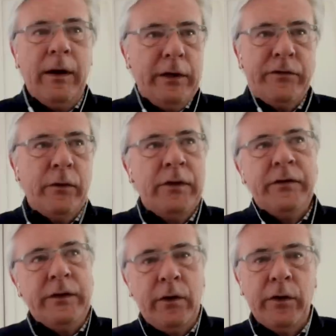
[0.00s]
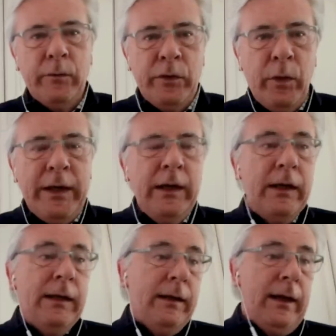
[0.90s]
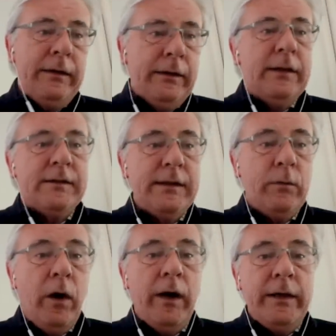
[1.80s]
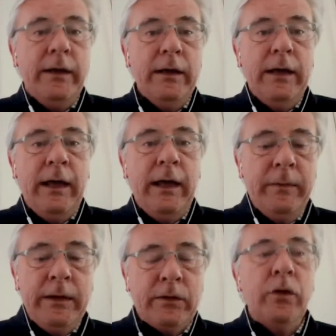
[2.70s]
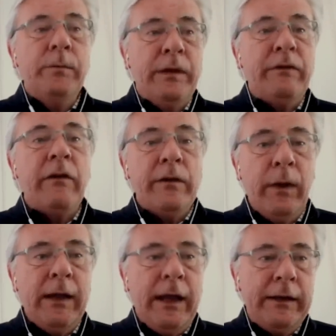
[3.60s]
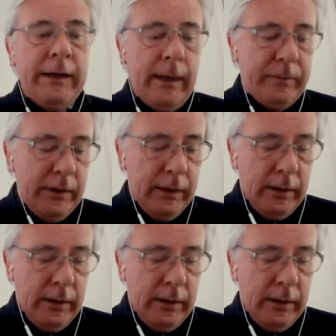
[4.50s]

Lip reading: wherever this runs, he thought it would win. And you can see why. It could be very well handicapped.